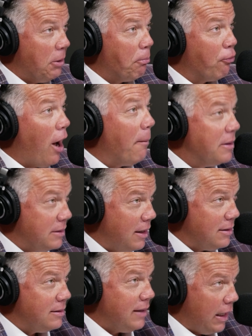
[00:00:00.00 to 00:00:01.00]
promise
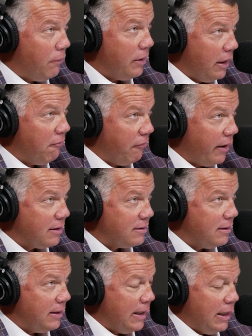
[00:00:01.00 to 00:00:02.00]
us that it would get fixed.
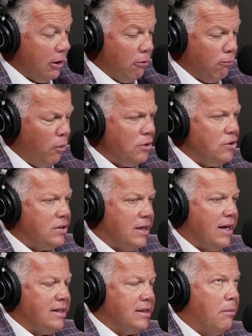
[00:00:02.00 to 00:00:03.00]
What would you
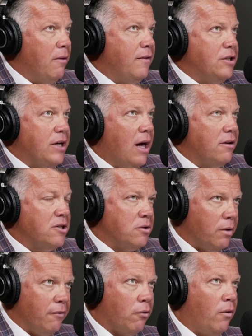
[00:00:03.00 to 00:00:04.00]
say some of the challenges?
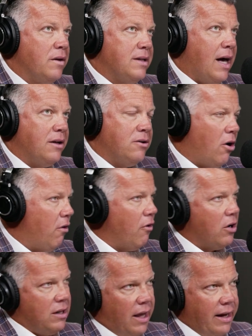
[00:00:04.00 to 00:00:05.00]
We've rolled this out to all of our
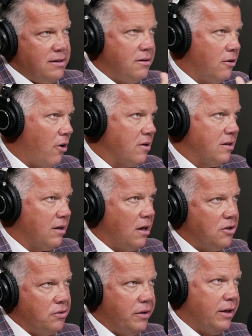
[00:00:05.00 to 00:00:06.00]
clients across the
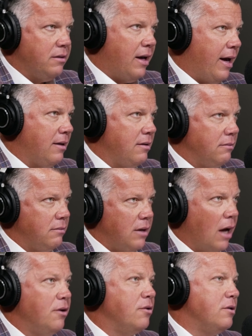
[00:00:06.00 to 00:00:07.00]
country and had
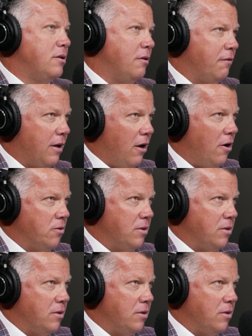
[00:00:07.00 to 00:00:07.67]
hundreds of calls with